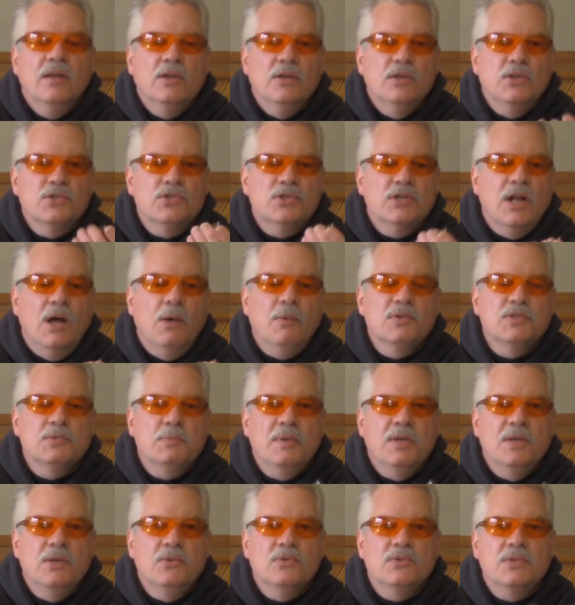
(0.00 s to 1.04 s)
You should always
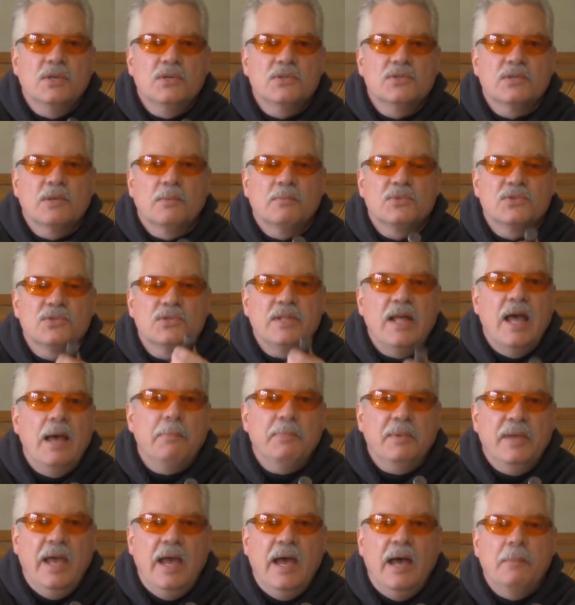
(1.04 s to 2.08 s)
be using some
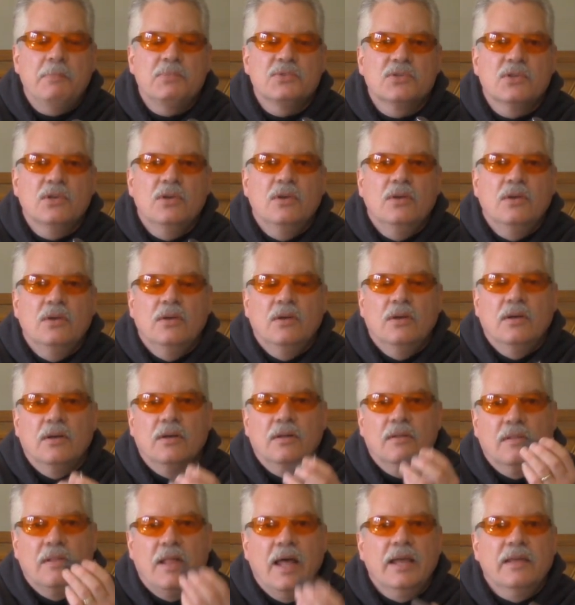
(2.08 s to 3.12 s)
snap caps
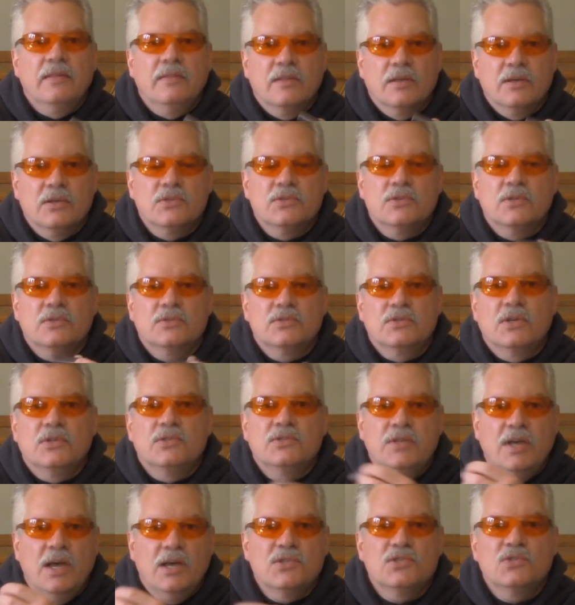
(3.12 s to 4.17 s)
like this to
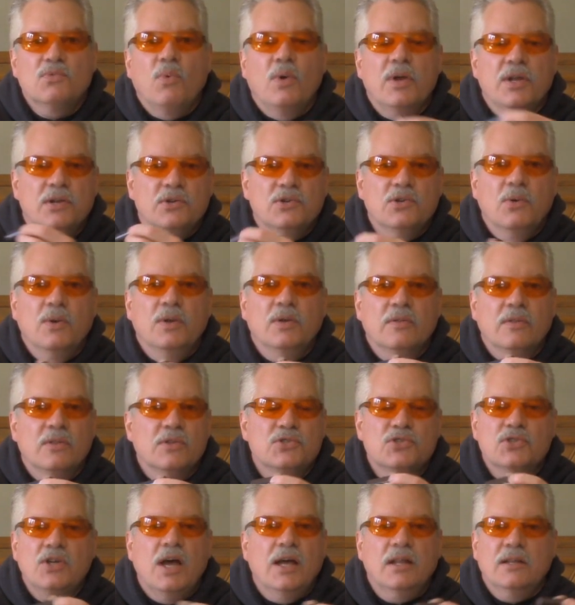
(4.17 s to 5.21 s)
test what you're doing to
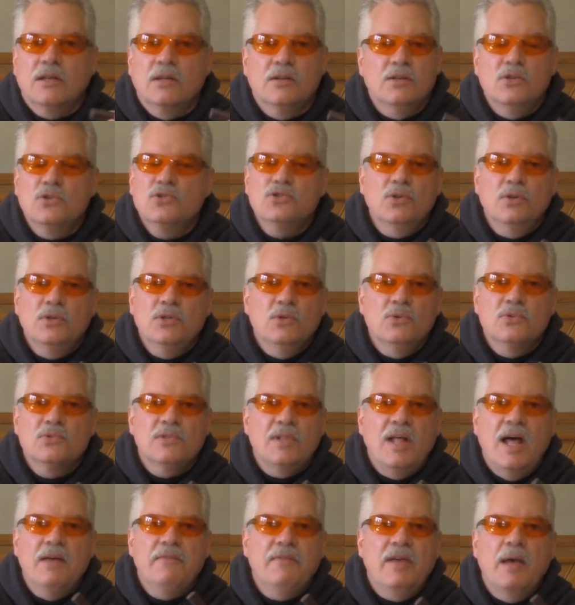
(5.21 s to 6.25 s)
the shotgun. You shouldn't use
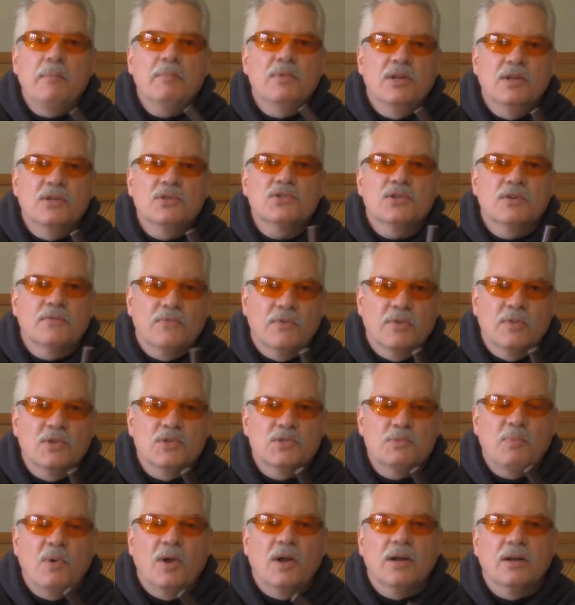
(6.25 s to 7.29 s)
live ammunition for
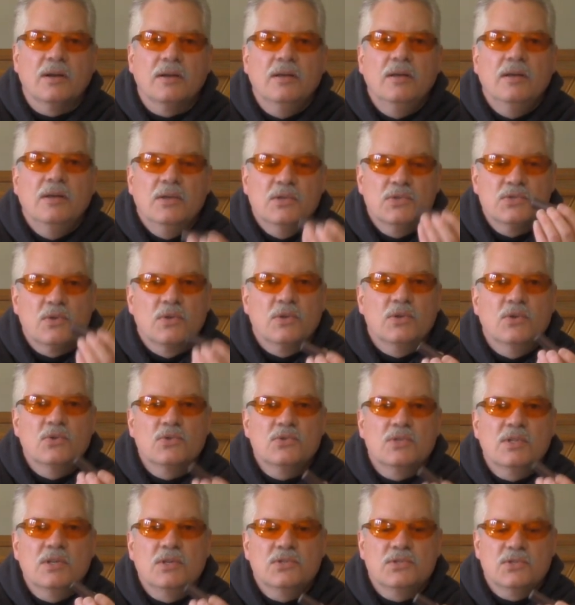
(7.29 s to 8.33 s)
this part. So
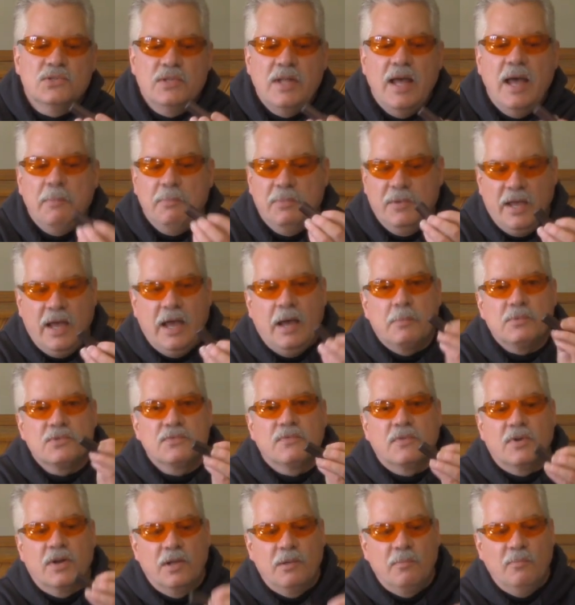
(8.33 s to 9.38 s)
use these snap caps,
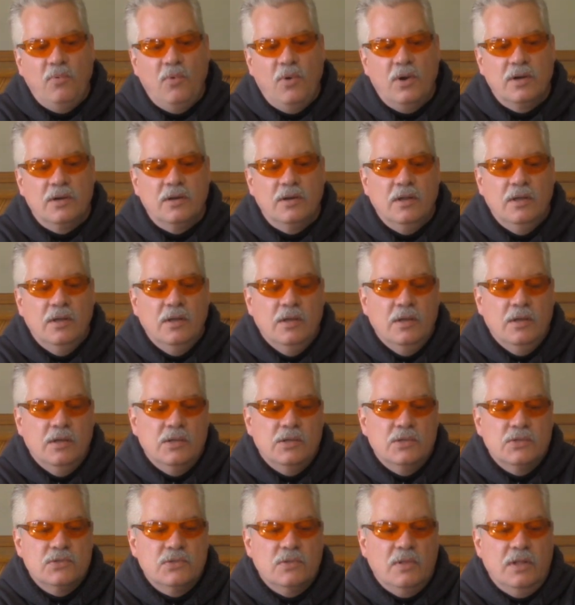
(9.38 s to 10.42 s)
very important.
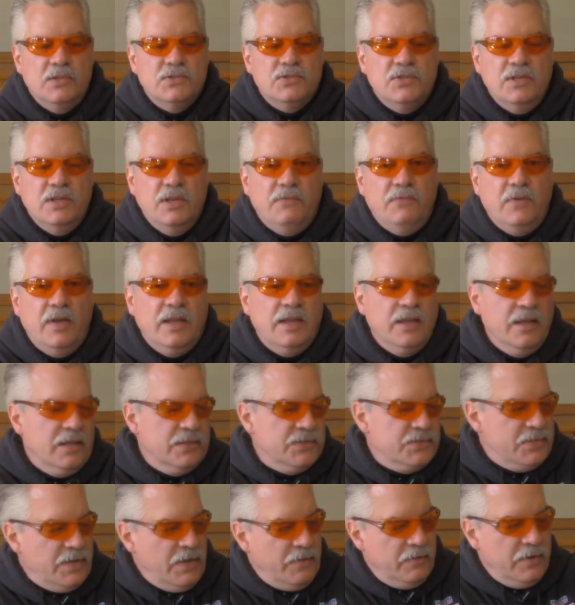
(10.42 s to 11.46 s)
So let's see if I can
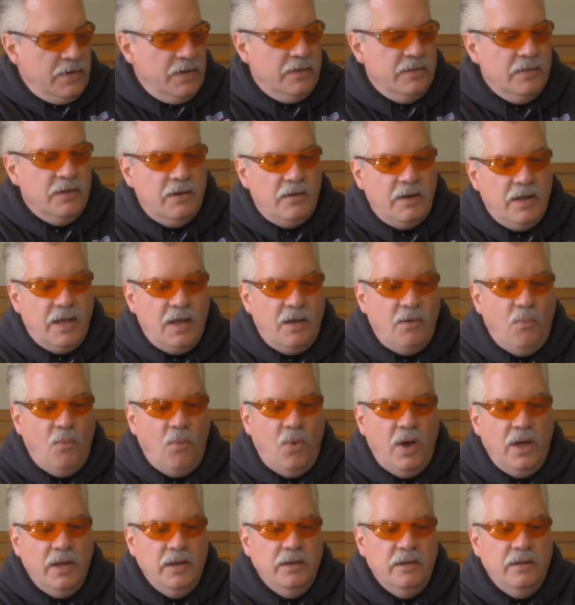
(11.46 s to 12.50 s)
get seven in there. I got
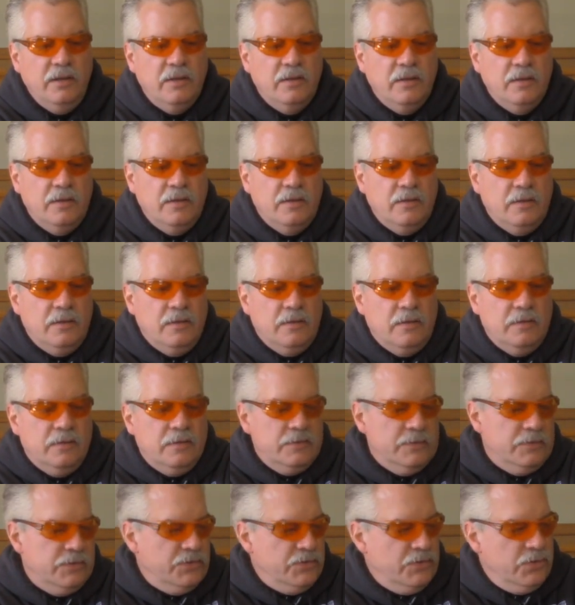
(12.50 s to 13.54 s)
one,
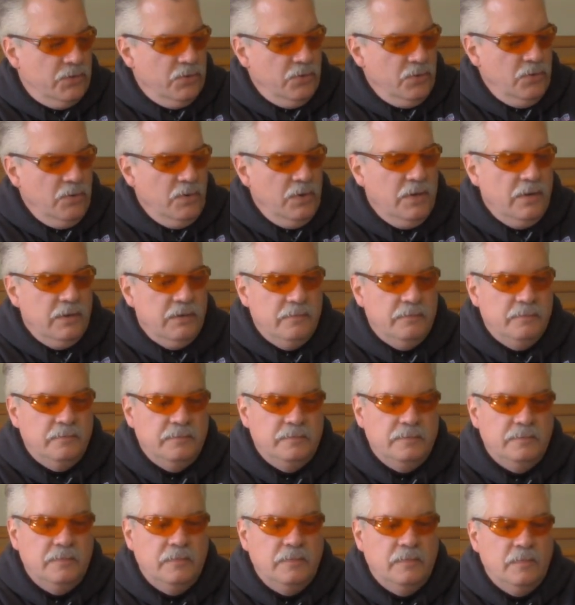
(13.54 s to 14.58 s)
two,
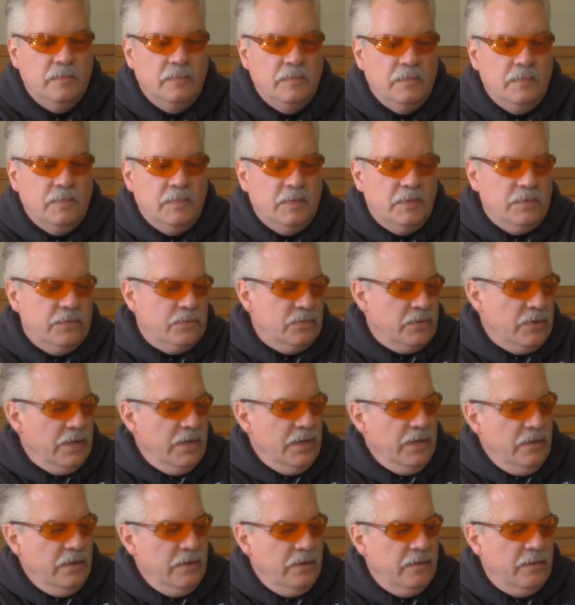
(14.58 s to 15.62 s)

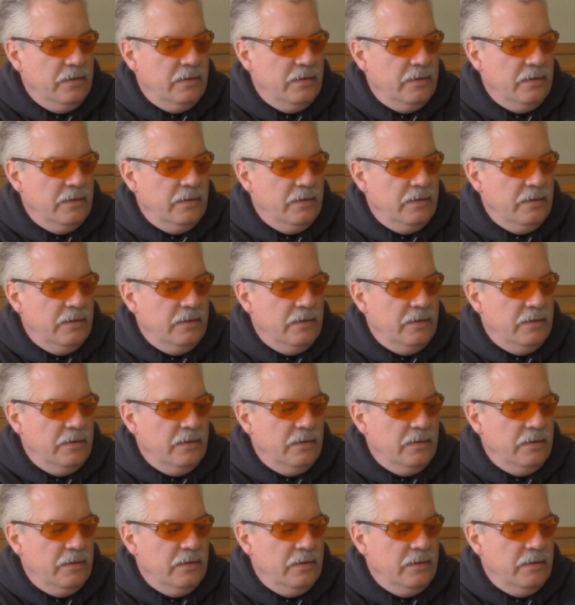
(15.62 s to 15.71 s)
three,